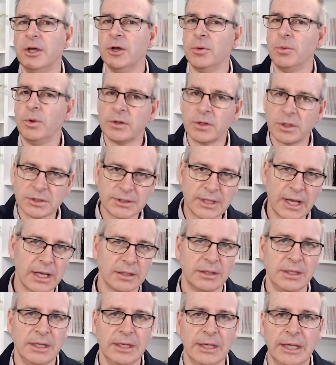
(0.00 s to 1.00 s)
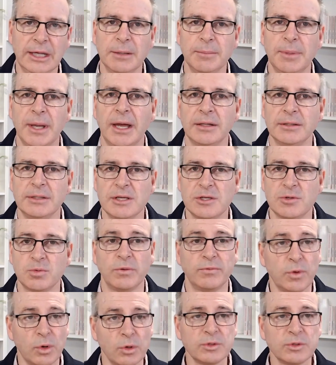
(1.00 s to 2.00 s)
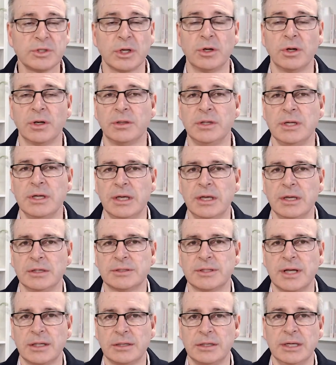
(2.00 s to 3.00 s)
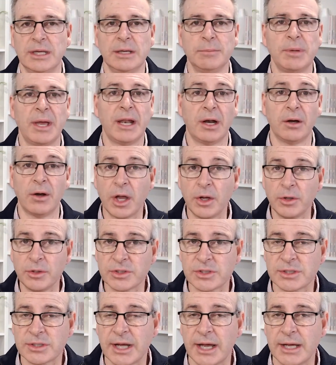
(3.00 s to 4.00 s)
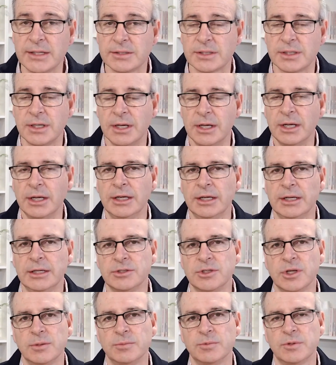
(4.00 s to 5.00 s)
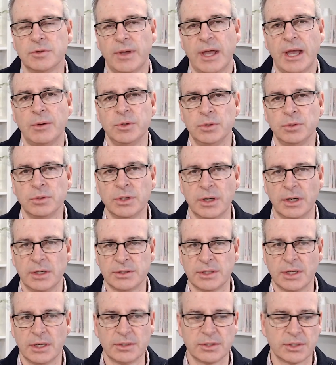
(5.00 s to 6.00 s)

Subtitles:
We've got to start thinking about this. We've also got to start thinking about our own estates in terms of how we organise those.